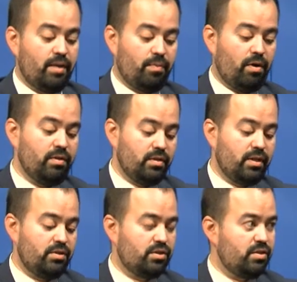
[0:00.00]
And part of the
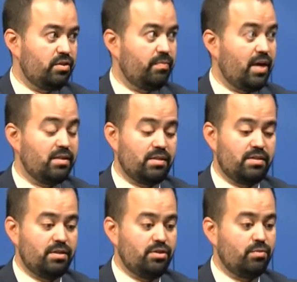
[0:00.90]
legislation that passed
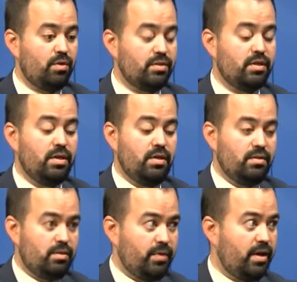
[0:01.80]
last session was
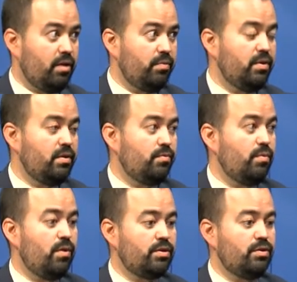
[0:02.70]
some accountability. We
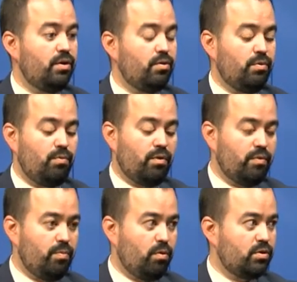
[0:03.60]
want to know, and we want
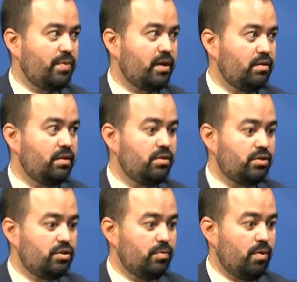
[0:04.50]
reports back to the
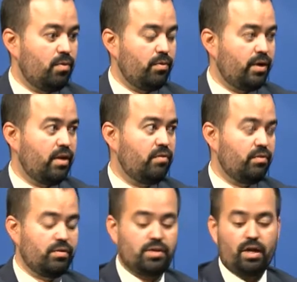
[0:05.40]
legislature about what we're getting for
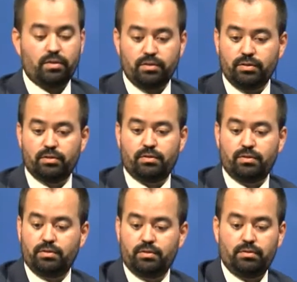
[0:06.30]
those dollars. Well,
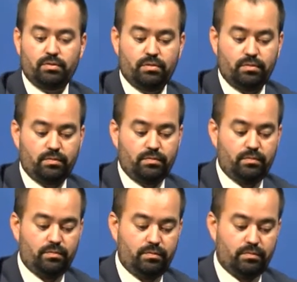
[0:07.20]
and I can bring
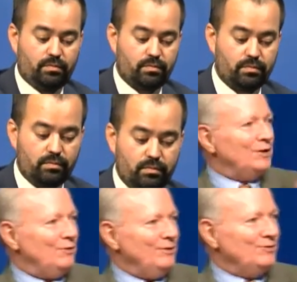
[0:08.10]
the question to you. It sounds like
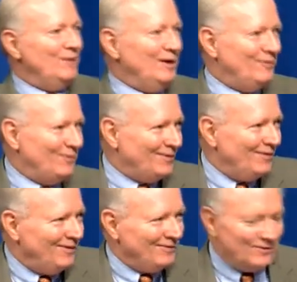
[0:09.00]
there is money for
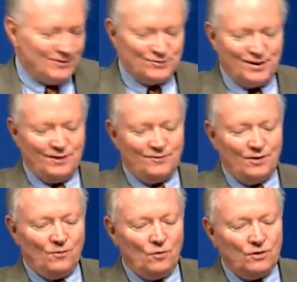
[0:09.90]
this kind of
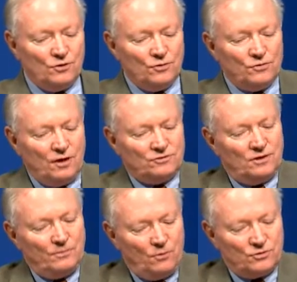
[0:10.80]
thing. What are your thoughts
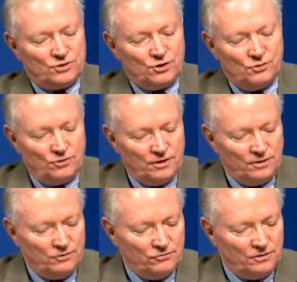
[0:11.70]
on border security
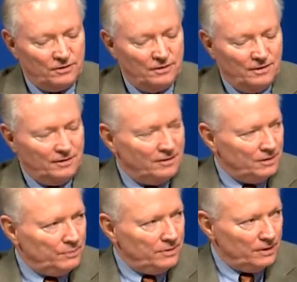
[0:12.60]
and using
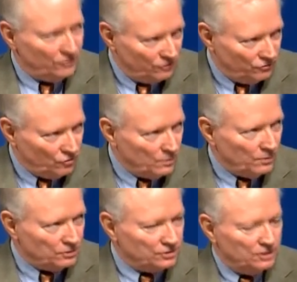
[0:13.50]
DPS
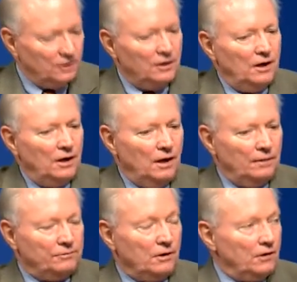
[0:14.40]
troopers
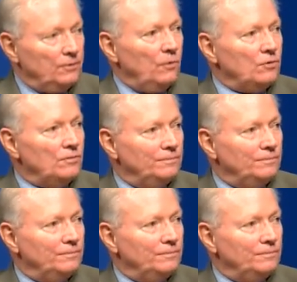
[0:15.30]
to guard the border?